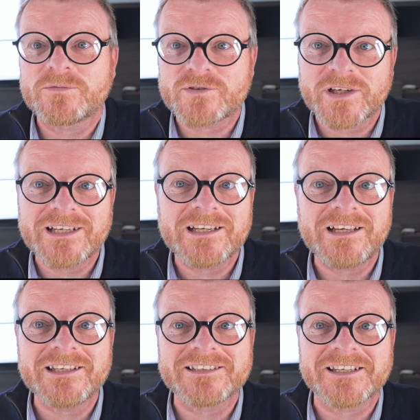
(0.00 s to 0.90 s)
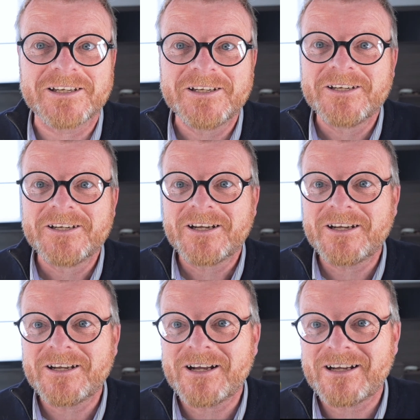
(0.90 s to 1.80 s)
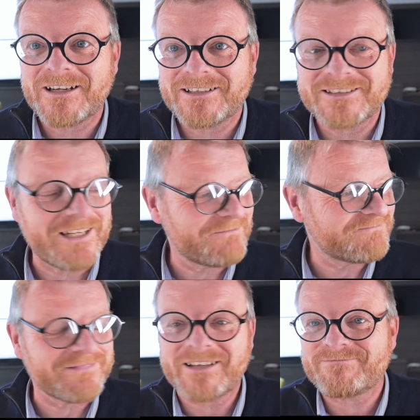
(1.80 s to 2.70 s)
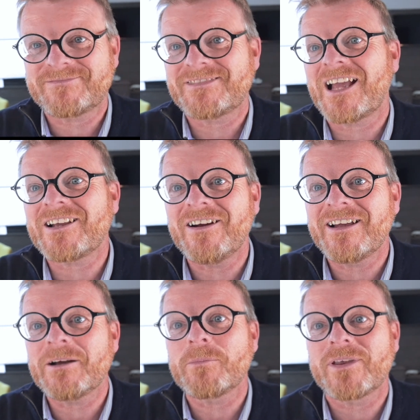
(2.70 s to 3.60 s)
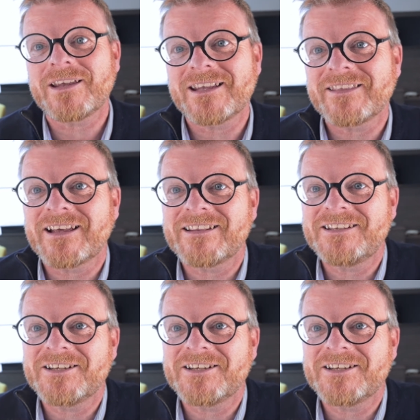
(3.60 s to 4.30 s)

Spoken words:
tricky lighting, I can't help thinking that